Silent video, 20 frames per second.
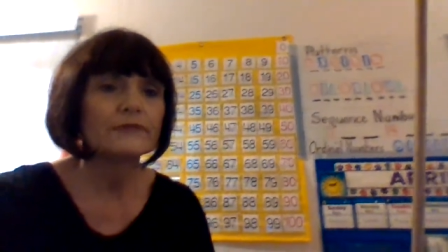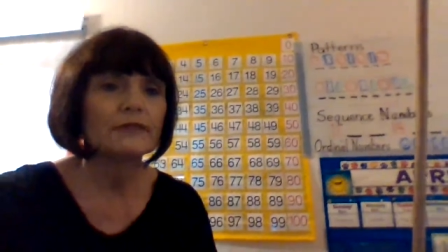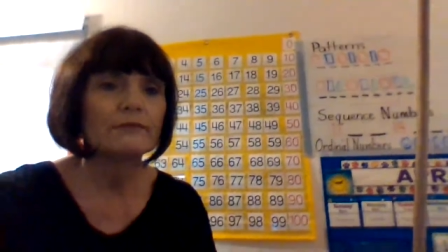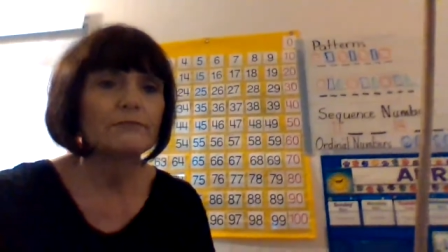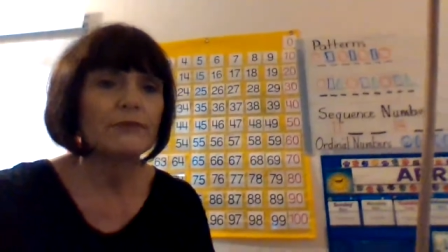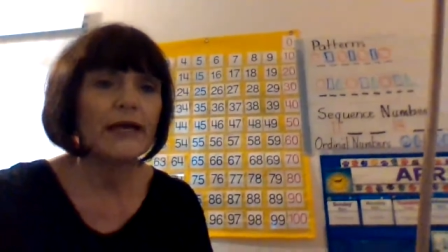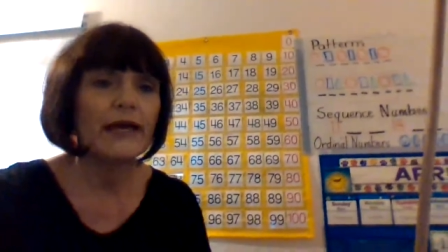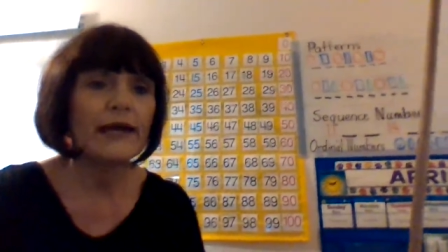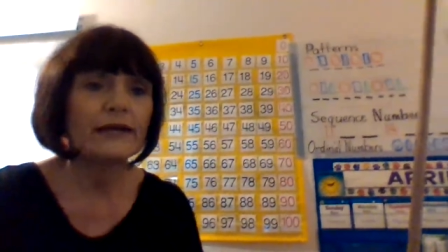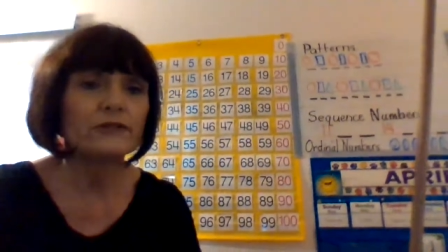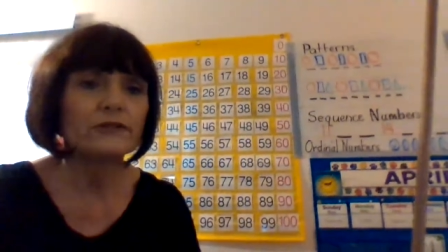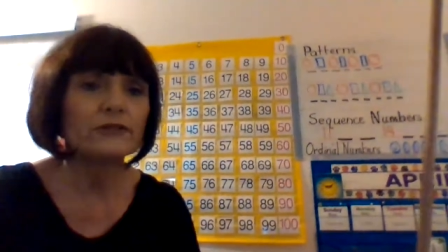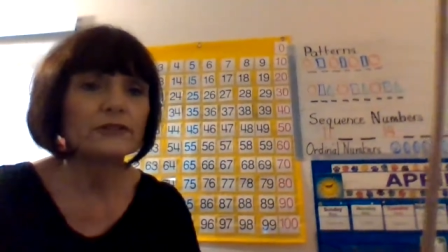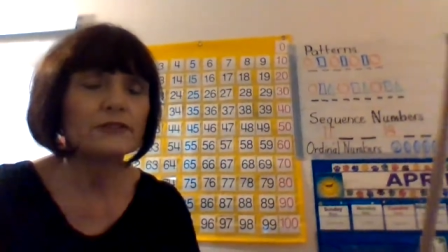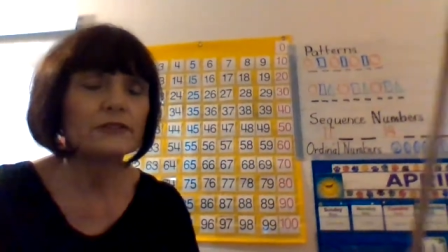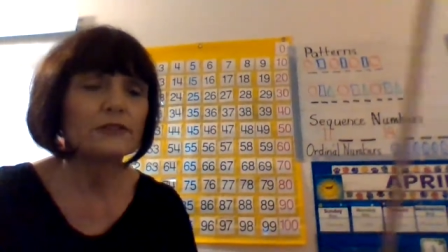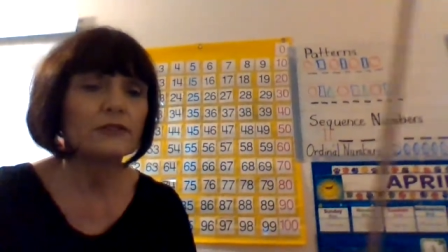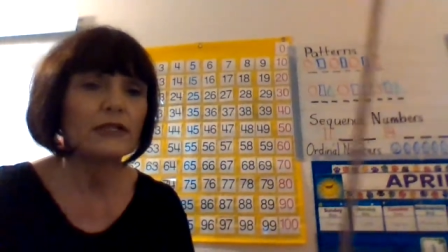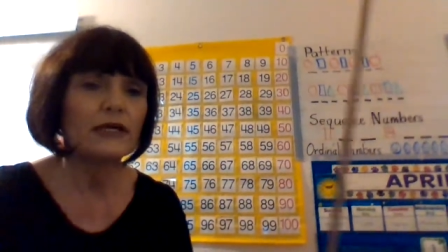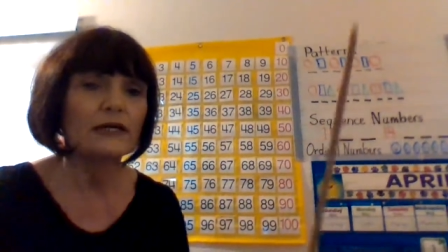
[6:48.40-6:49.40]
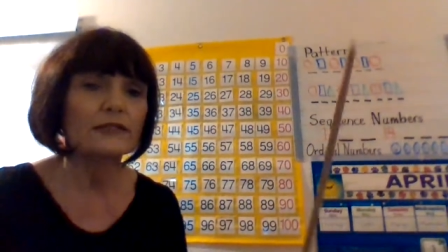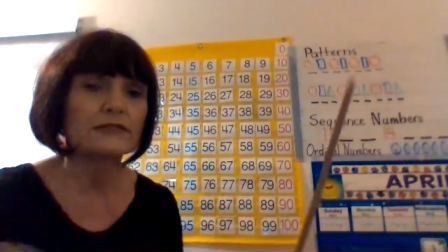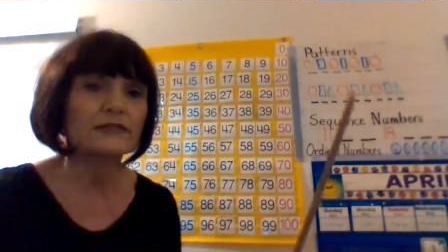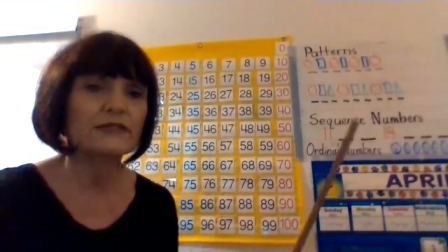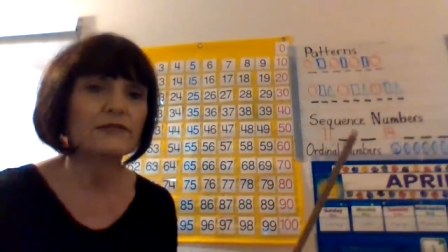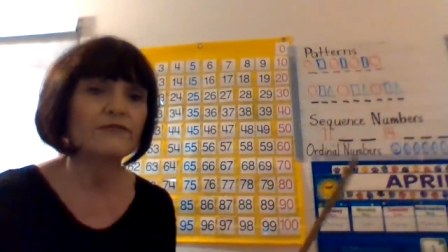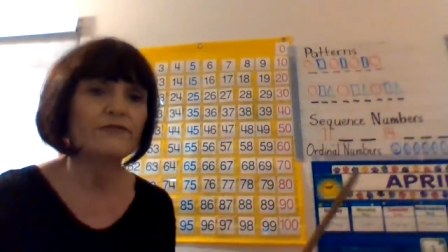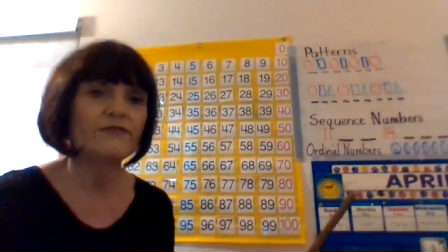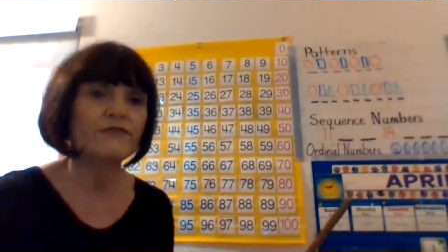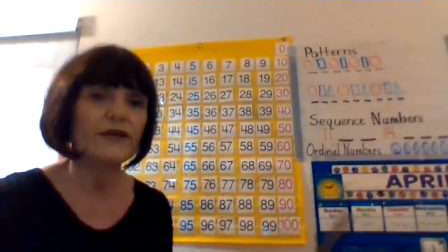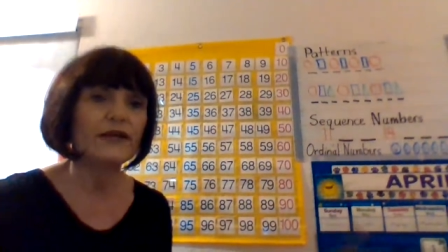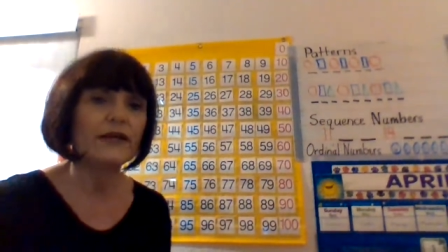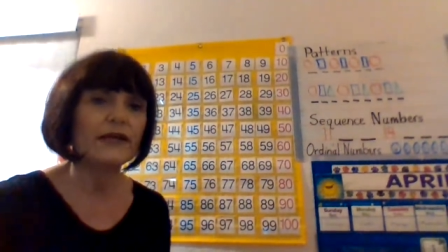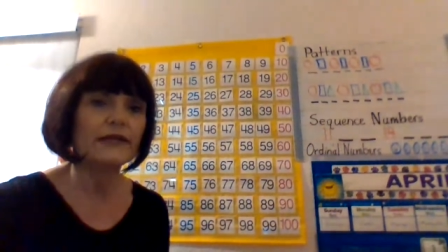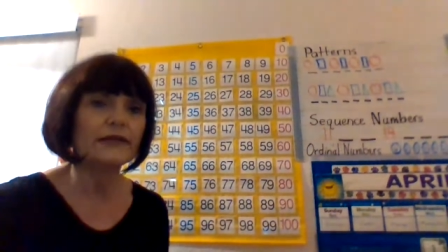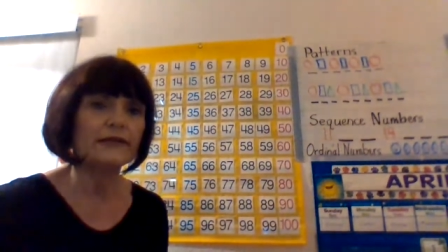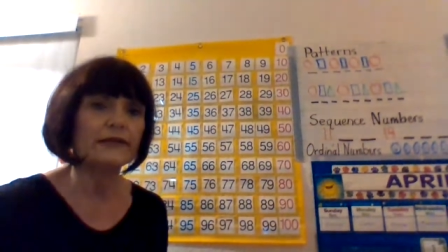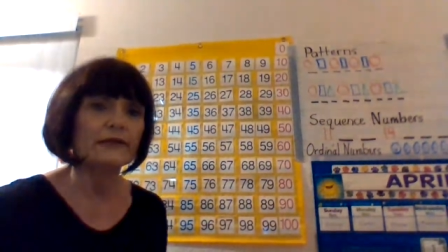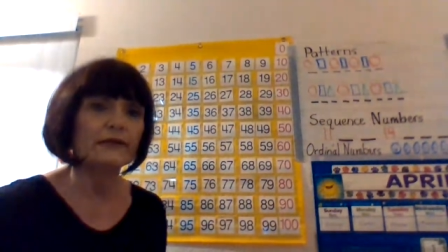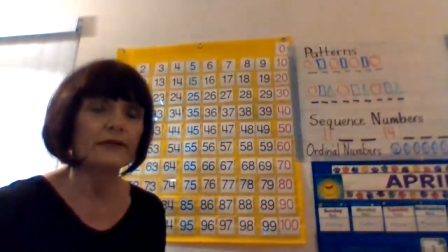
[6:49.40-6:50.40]
patterns are lots of
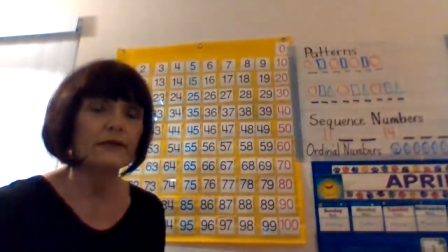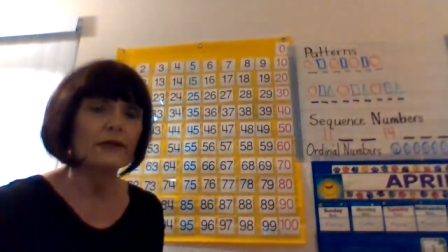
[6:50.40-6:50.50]
fun.